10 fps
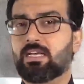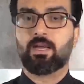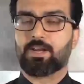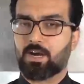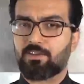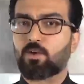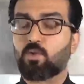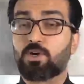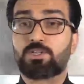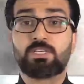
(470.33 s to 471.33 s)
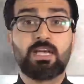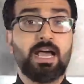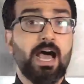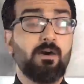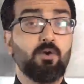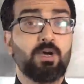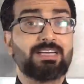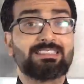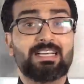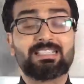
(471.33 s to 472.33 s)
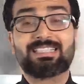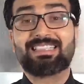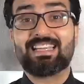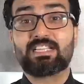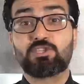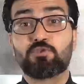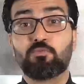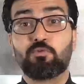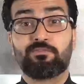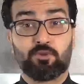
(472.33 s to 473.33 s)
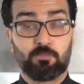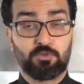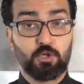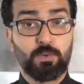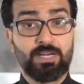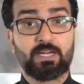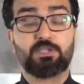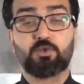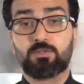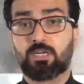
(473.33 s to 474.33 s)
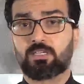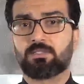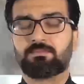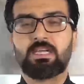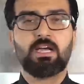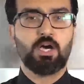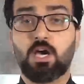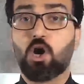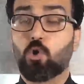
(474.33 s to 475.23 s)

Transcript: In other words, how long a task takes to move from doing to done.